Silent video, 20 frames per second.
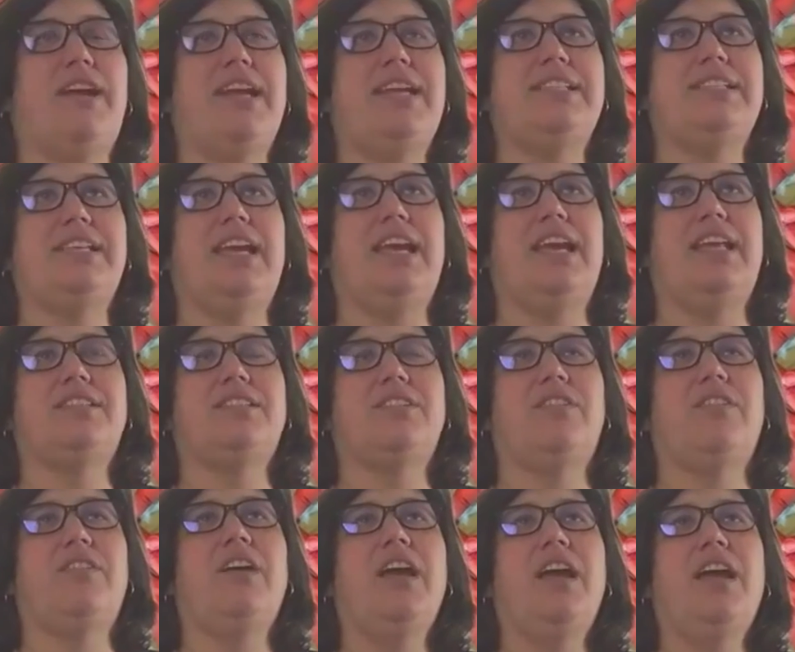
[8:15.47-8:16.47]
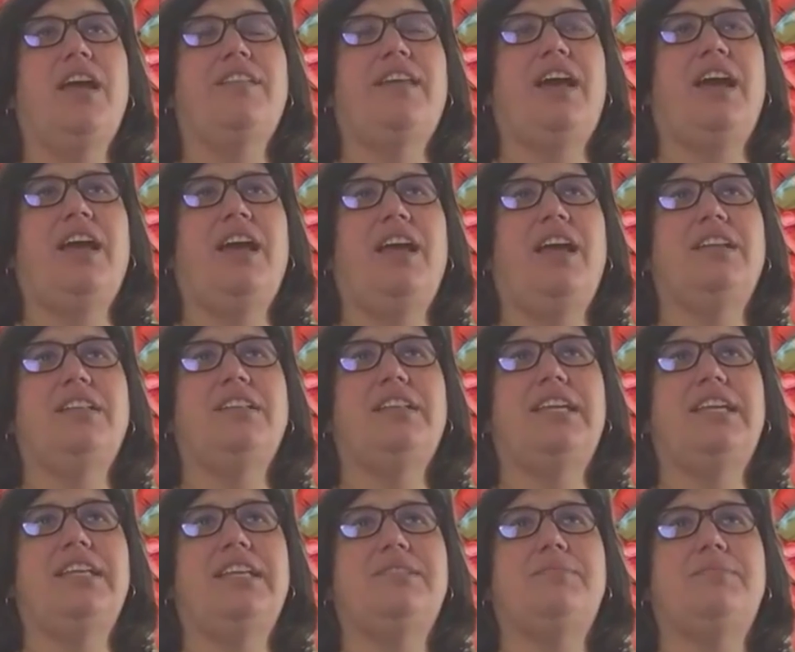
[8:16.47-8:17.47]
And so that kind of leads
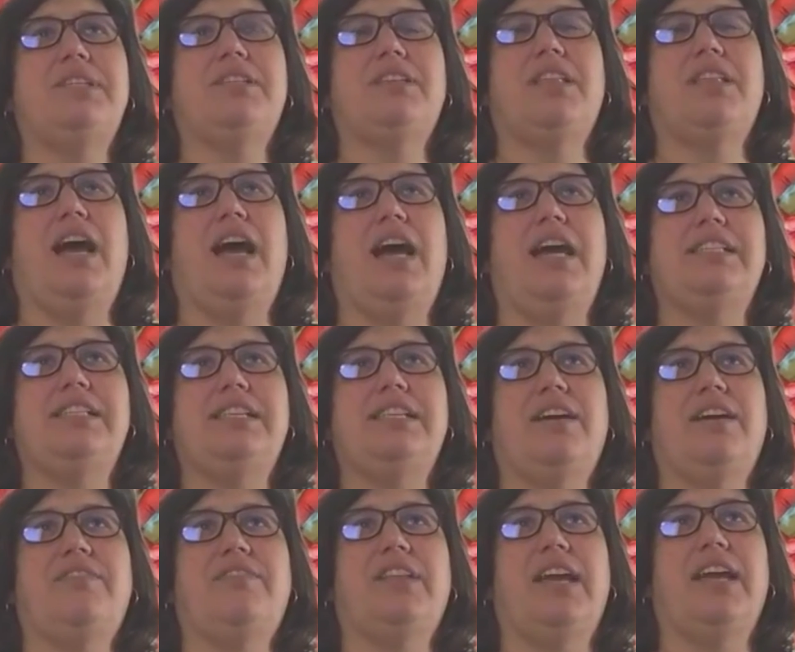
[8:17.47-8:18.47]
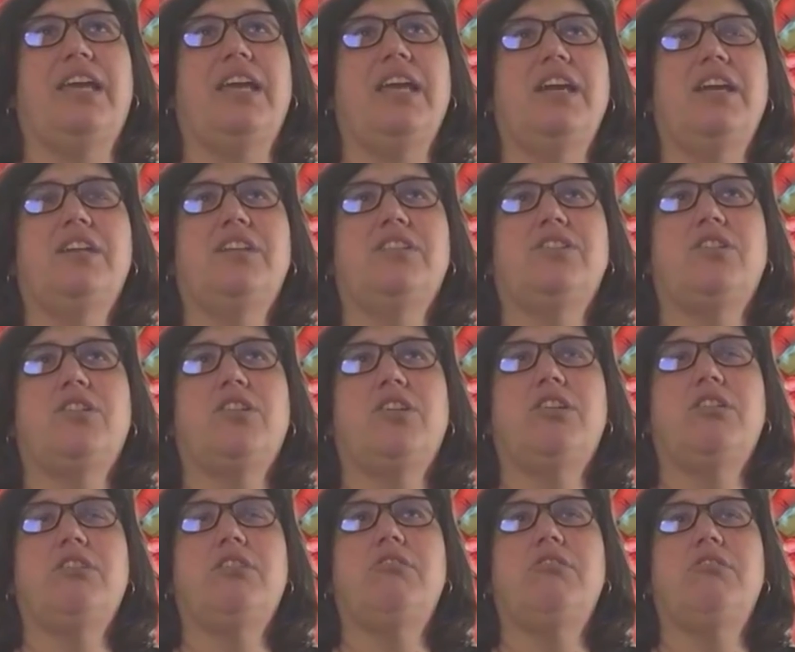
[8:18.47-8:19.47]
me to the idea of like, so
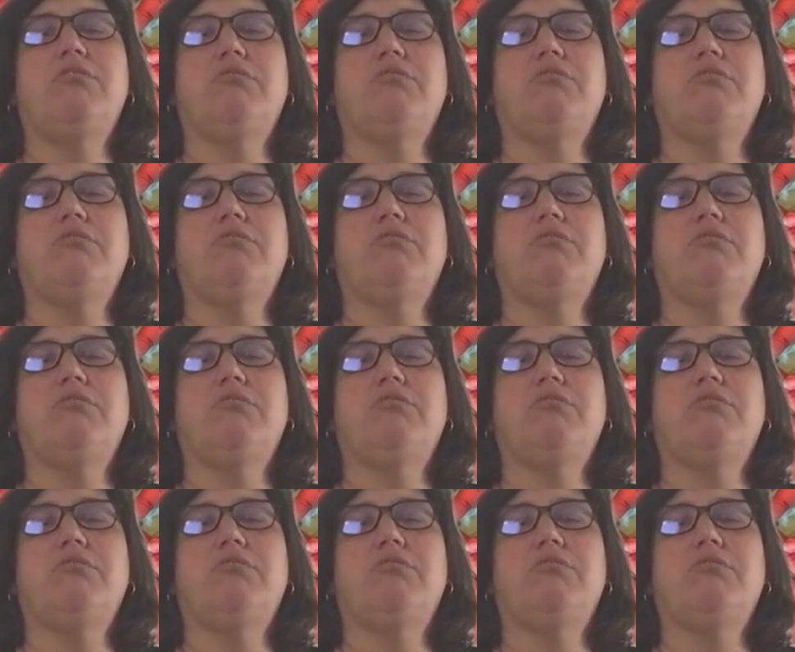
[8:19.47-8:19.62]
you run a